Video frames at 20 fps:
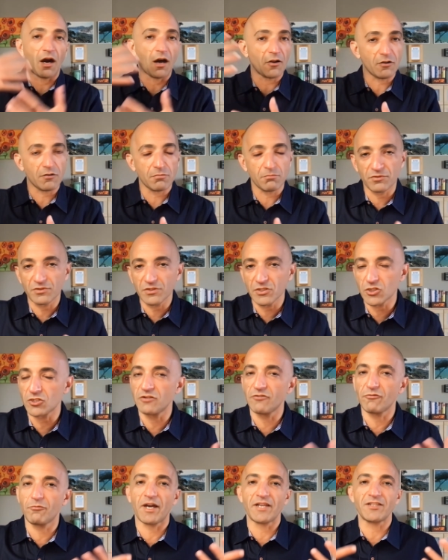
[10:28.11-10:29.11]

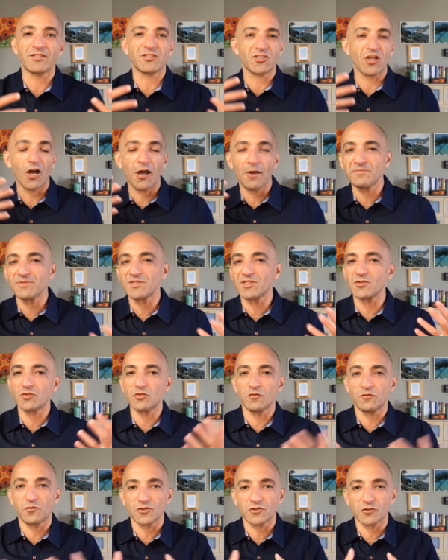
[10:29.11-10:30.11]
auto-completion of my sums, and
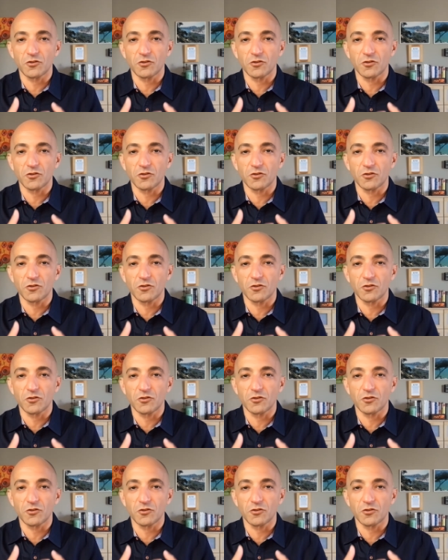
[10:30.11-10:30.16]
so forth.